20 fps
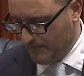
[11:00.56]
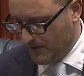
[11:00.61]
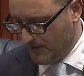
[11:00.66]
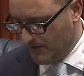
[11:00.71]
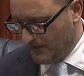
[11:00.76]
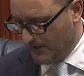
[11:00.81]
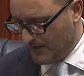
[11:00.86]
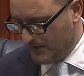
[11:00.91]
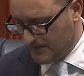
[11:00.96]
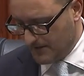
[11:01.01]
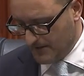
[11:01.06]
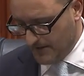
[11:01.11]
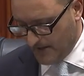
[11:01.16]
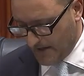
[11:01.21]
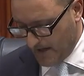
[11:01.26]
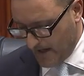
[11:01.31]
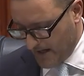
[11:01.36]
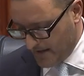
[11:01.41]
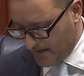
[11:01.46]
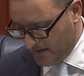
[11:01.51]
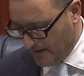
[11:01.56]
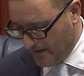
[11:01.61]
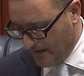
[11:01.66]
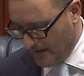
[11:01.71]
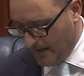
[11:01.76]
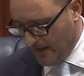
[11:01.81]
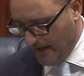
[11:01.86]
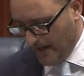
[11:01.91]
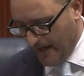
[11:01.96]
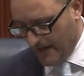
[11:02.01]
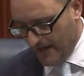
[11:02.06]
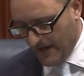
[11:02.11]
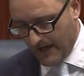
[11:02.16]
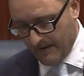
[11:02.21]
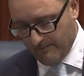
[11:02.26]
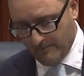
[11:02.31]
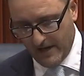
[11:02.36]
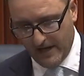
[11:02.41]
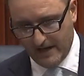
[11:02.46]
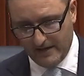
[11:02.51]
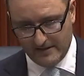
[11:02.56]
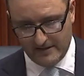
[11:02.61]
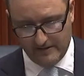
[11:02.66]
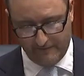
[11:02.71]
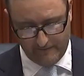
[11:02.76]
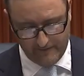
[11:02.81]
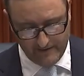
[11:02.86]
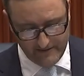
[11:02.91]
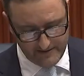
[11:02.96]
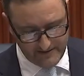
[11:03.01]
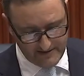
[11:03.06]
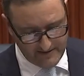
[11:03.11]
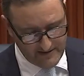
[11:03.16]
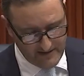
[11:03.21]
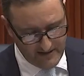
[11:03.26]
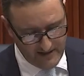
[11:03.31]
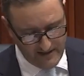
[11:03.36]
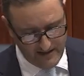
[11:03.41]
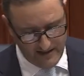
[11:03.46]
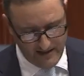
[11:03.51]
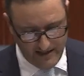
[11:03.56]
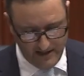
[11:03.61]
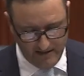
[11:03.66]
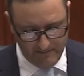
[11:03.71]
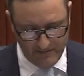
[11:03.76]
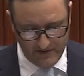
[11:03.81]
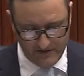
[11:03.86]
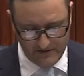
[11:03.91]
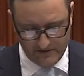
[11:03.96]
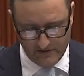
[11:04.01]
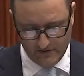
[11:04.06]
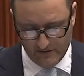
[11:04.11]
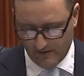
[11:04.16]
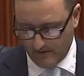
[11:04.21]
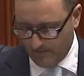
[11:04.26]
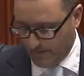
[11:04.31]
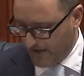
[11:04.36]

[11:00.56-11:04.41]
communities and, and have made a difference um, to